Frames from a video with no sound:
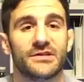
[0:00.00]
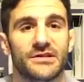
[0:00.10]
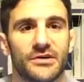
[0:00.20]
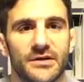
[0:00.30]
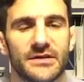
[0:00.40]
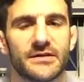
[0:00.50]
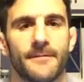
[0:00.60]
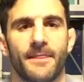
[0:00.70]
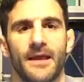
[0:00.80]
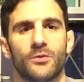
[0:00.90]
resilience.
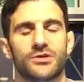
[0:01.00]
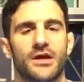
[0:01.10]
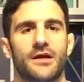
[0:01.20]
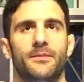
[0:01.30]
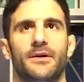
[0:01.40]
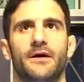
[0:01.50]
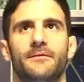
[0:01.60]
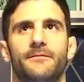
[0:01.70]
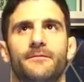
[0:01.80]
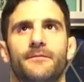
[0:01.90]
And we're talking
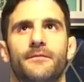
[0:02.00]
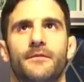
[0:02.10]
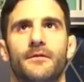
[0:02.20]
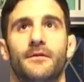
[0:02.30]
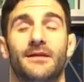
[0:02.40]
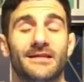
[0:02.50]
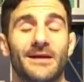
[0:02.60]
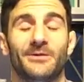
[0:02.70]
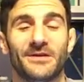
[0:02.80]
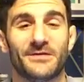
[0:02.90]
about the
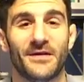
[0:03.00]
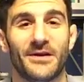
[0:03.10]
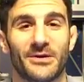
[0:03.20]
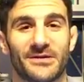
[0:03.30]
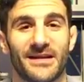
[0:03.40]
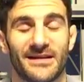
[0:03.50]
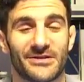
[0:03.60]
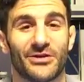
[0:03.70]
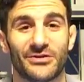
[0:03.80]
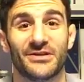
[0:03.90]
title of this video today is
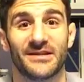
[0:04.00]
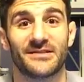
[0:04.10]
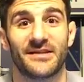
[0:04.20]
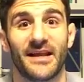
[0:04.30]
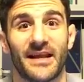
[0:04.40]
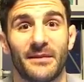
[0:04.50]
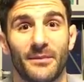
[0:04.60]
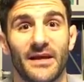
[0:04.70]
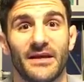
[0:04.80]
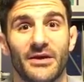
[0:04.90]
called Just Stinkin'
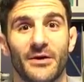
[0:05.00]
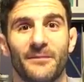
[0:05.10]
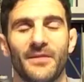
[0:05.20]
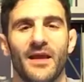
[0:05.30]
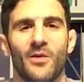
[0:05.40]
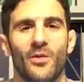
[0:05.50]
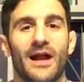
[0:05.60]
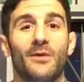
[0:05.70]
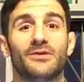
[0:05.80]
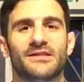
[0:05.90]
Be You. When
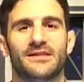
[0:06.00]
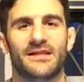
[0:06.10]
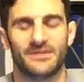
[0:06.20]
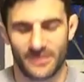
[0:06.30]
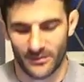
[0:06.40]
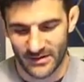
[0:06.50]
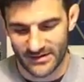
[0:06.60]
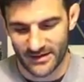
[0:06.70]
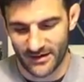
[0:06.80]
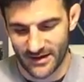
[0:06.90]
I was a teacher, I'm going to
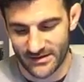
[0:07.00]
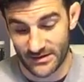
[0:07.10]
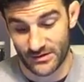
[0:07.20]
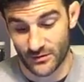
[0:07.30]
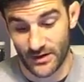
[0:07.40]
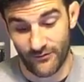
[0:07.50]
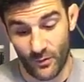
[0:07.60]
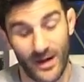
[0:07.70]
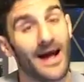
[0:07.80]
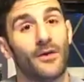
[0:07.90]
tell you guys a story of
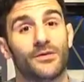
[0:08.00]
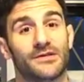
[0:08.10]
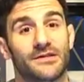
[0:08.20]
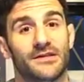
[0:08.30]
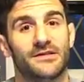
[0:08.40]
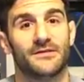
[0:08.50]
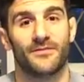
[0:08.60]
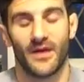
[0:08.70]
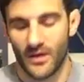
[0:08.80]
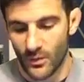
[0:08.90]
when I was a teacher.
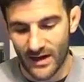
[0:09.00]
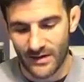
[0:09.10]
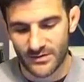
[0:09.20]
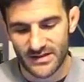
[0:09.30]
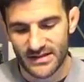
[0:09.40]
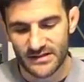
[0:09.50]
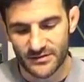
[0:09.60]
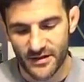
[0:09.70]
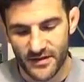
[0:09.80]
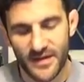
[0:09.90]
When I was a
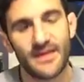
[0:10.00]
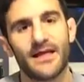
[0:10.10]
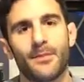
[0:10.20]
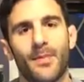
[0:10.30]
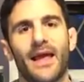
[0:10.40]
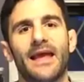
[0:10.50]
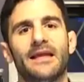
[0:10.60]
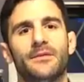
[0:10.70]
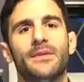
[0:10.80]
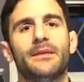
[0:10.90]
teacher, the thing that
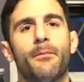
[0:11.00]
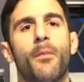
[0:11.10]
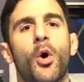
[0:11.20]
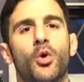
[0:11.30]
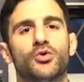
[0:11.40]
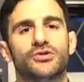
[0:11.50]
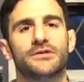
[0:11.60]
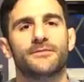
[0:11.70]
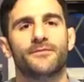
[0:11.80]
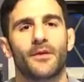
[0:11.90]
pained me
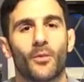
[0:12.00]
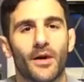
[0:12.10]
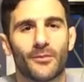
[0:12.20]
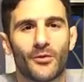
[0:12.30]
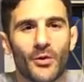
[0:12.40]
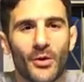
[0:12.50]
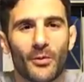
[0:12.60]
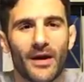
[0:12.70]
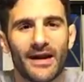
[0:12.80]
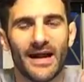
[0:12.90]
most what I'm doing
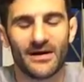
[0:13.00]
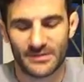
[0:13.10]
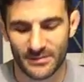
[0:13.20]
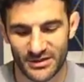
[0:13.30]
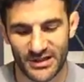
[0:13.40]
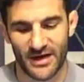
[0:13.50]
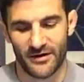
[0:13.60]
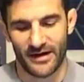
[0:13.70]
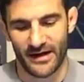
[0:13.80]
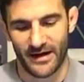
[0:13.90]
right now is I'm
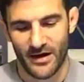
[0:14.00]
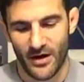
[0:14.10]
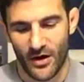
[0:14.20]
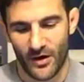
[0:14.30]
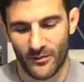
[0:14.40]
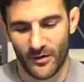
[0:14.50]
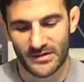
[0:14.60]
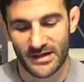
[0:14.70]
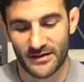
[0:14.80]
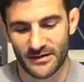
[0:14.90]
sharing it on
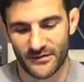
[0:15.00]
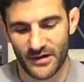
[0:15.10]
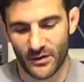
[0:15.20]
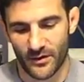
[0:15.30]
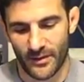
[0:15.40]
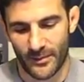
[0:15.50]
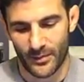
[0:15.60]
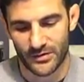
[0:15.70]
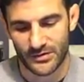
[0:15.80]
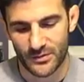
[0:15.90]
sharing this video on my
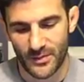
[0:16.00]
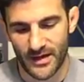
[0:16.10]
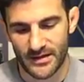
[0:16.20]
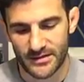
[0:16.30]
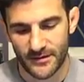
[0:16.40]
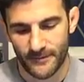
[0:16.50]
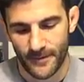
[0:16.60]
personal page